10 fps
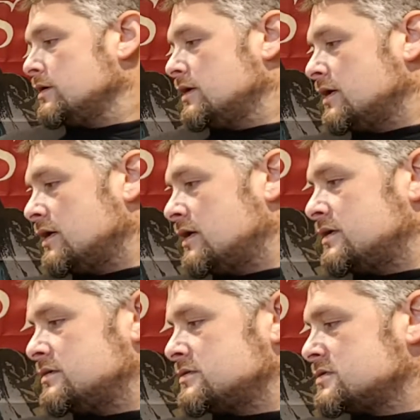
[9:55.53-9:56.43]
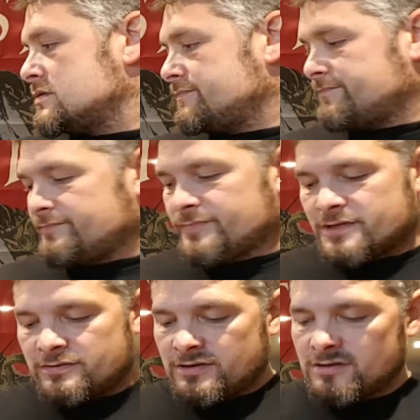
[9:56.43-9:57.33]
and
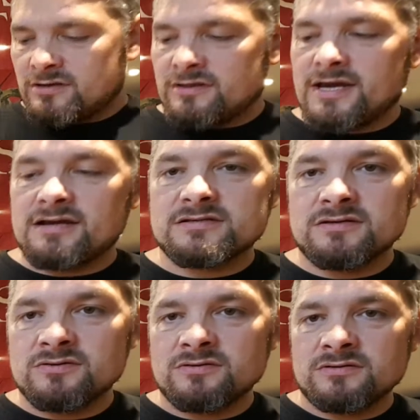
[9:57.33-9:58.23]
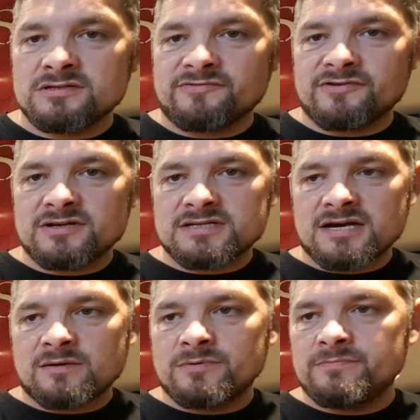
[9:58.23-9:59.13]
then we got another House of Lords, the first
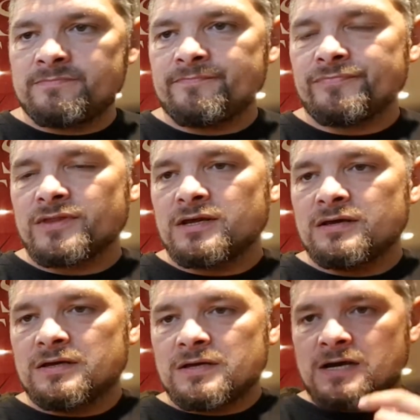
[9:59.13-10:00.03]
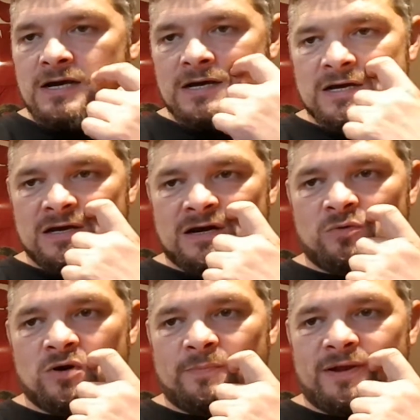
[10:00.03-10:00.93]
album. Uh, I
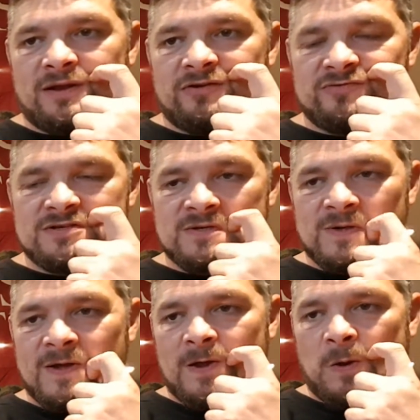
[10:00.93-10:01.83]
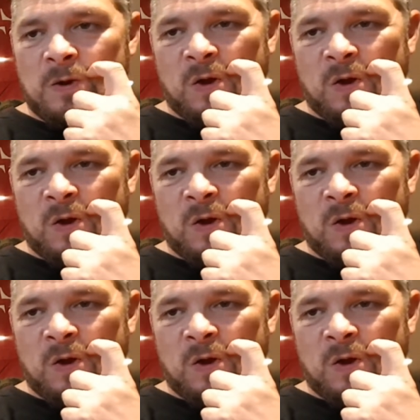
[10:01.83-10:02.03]
Want to Be loved on here.